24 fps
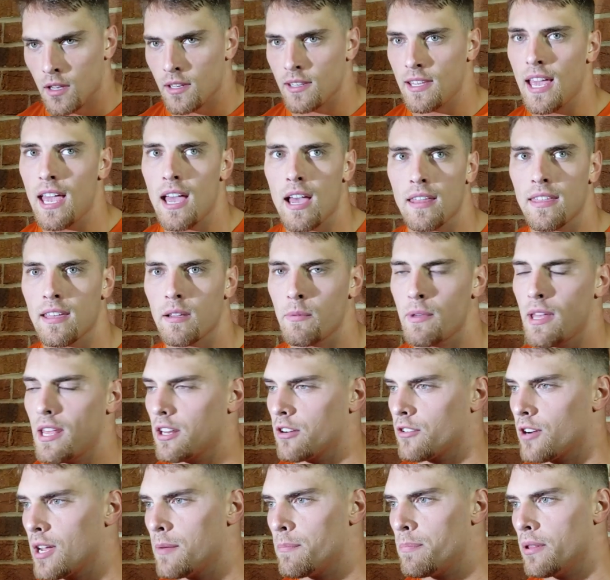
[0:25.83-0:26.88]
Yeah, I think we had a
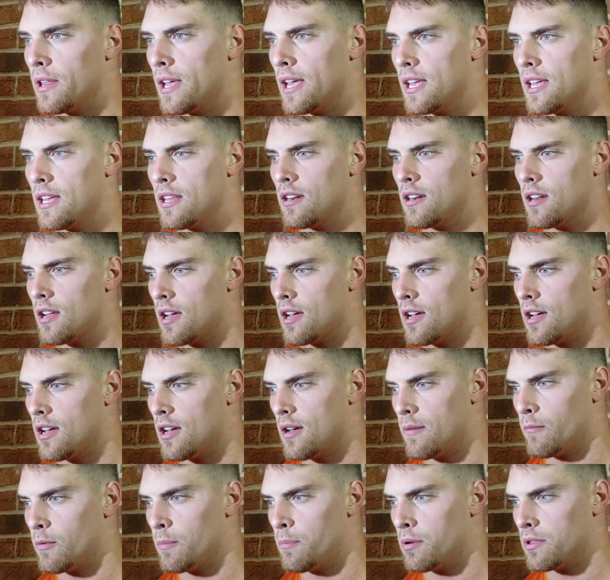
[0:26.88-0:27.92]
great plan.
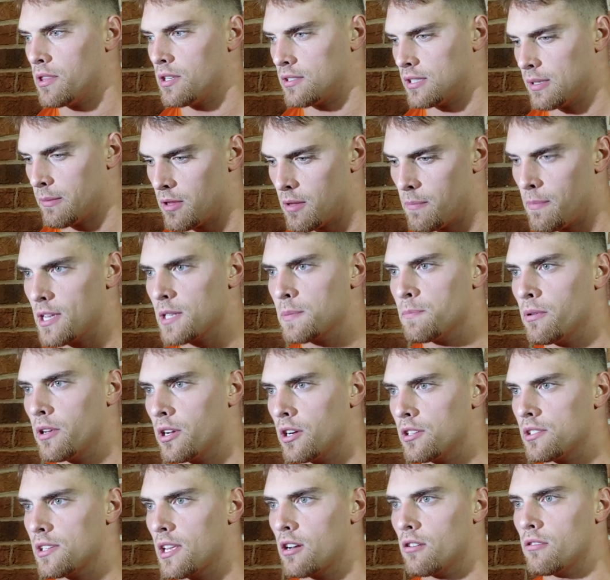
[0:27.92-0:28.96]
We put some of the best
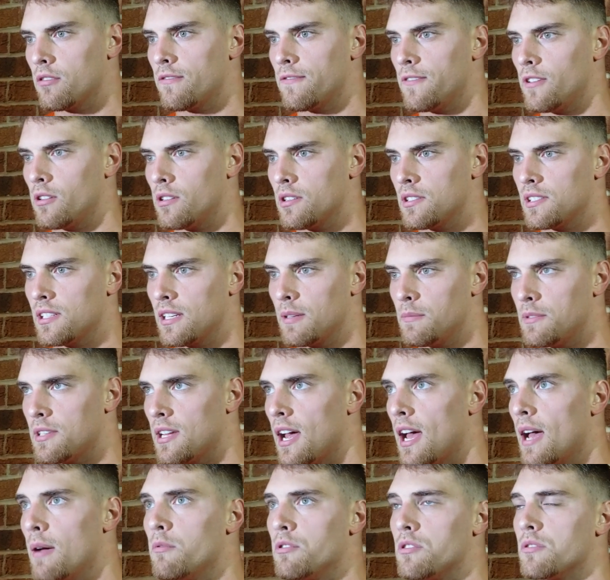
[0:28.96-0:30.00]
players out on the field at the same
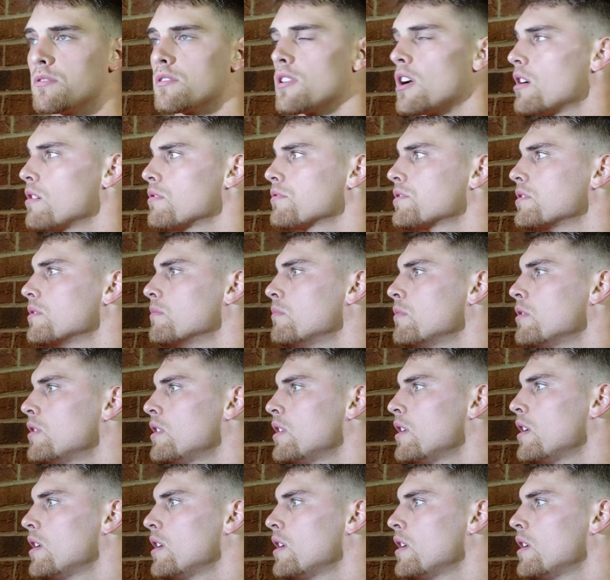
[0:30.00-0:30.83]
time, which was awesome.